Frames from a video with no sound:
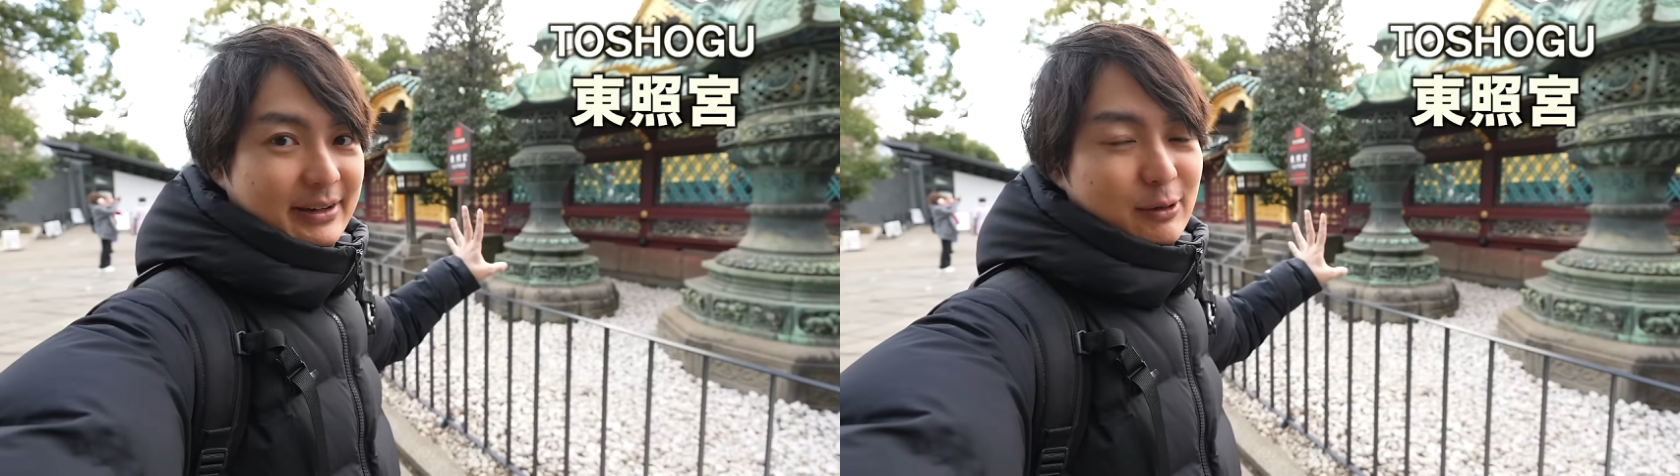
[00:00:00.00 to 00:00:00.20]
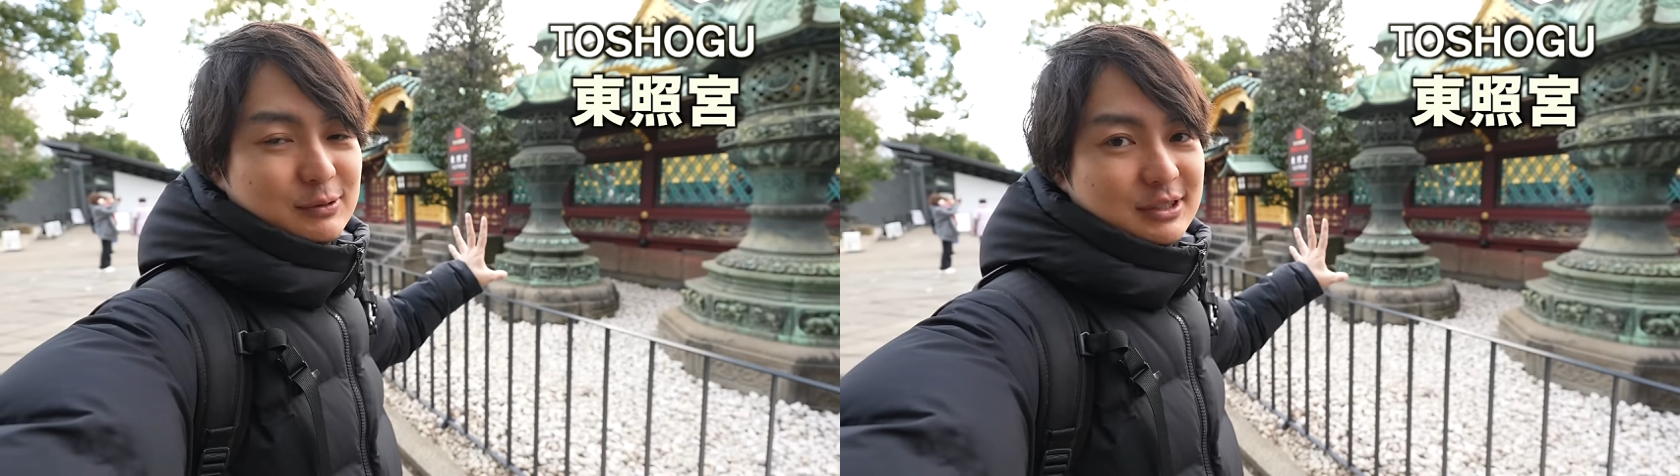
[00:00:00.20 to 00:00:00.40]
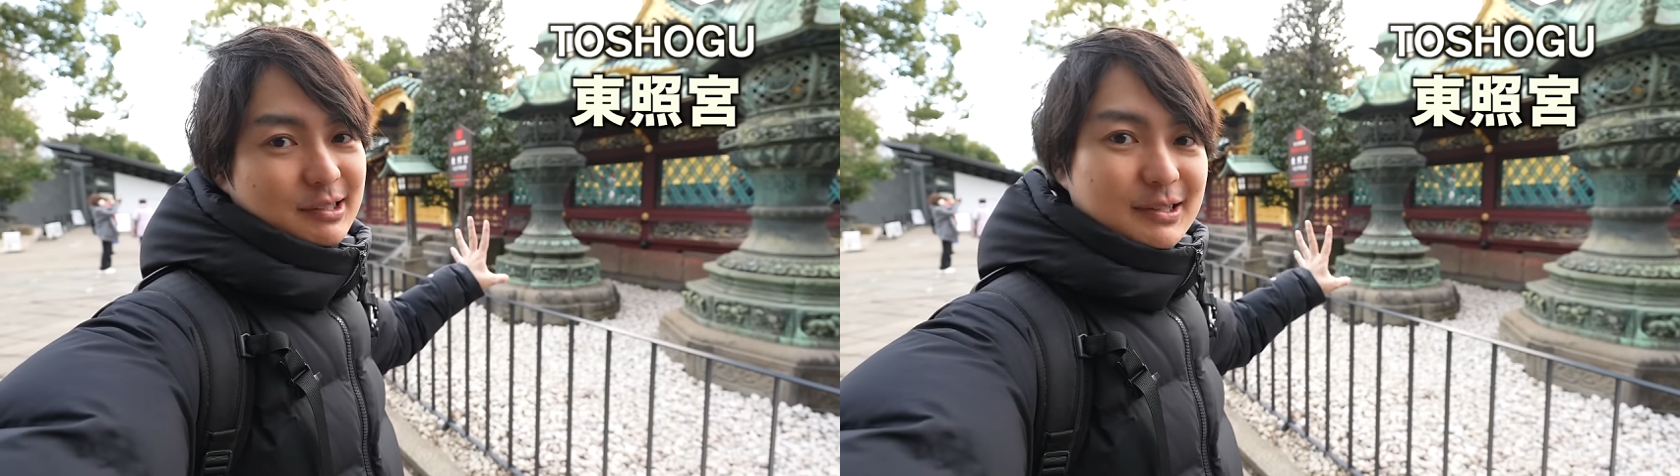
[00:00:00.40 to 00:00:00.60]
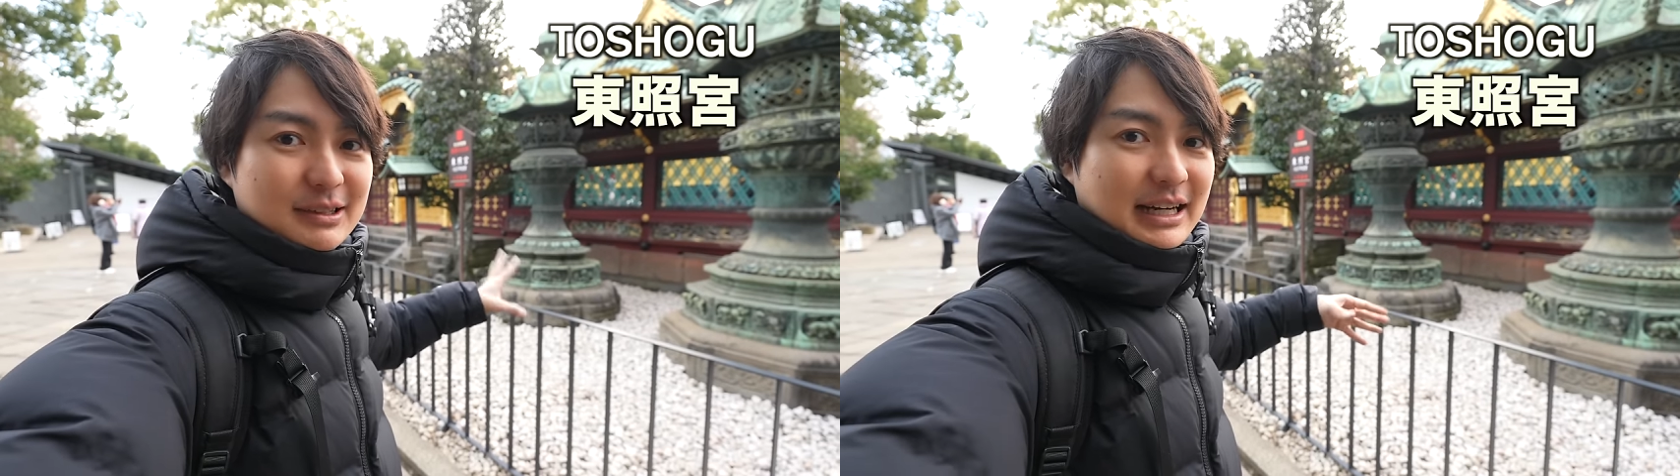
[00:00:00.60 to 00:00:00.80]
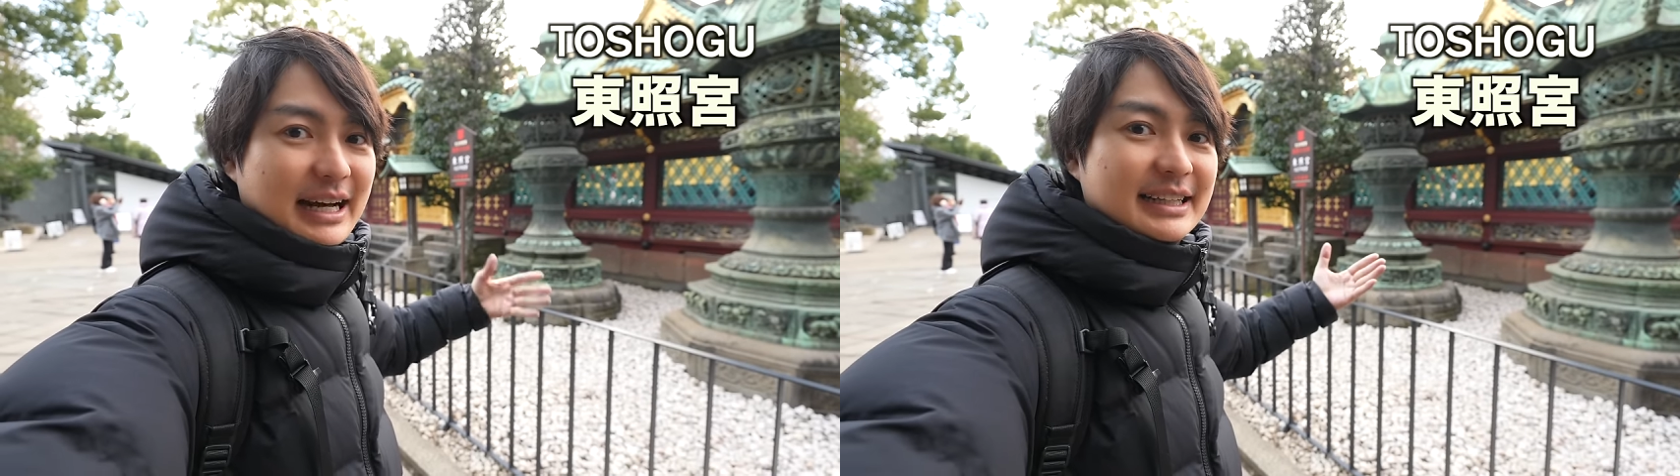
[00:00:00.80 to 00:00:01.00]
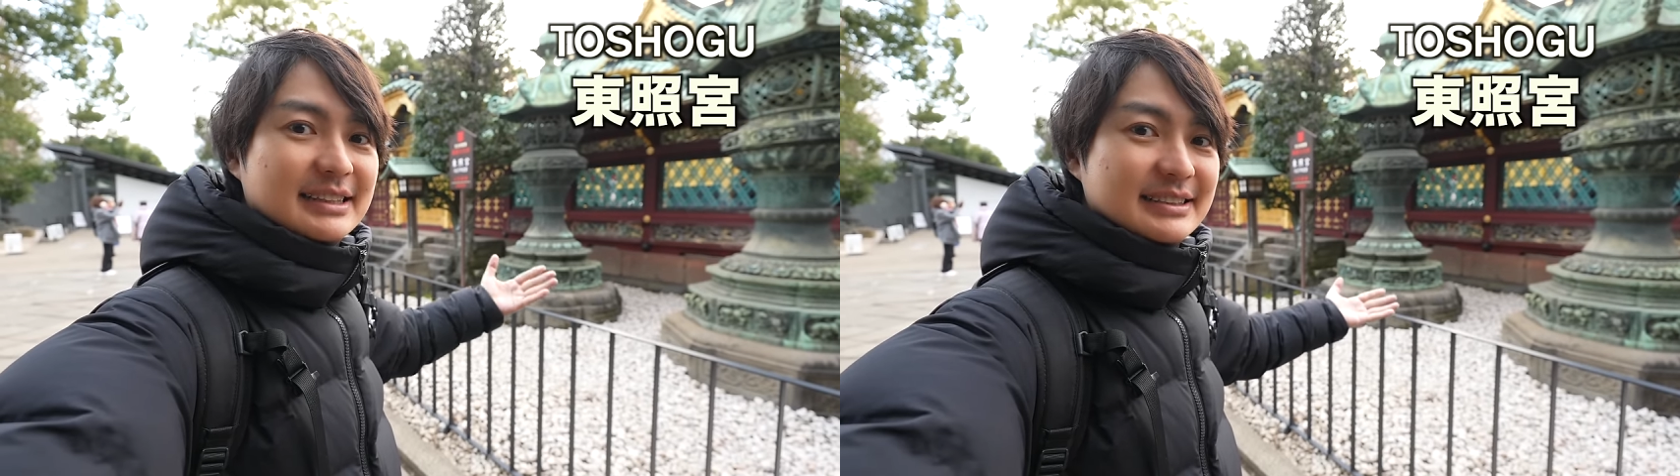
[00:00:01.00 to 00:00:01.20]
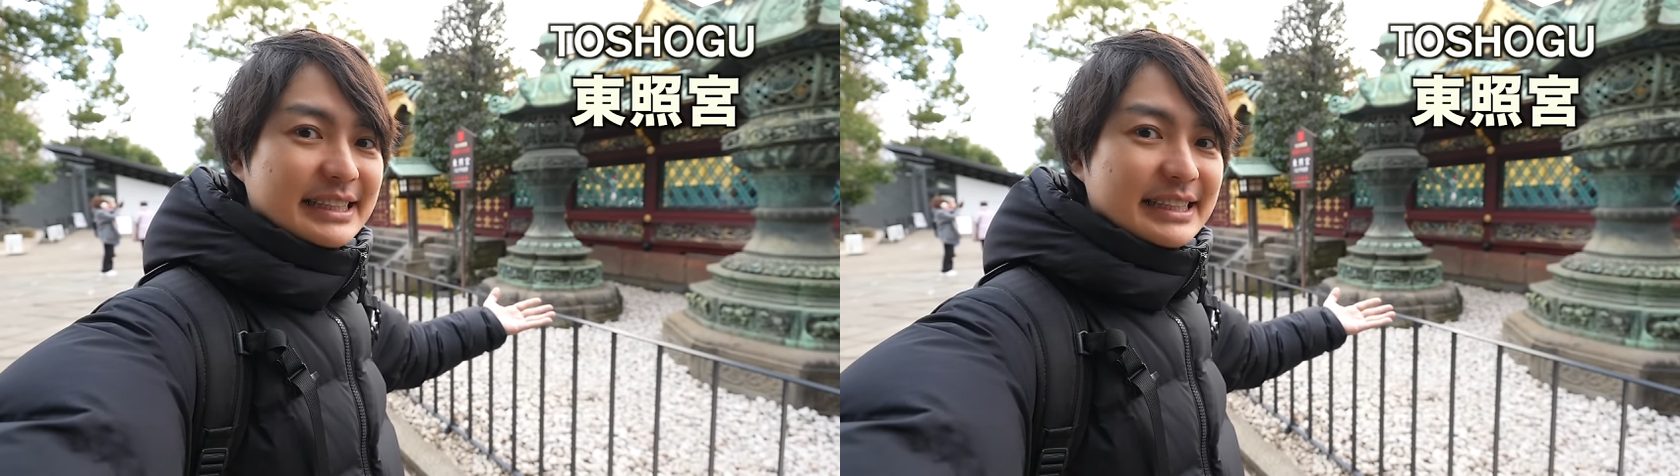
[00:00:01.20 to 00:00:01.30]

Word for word: Also, I think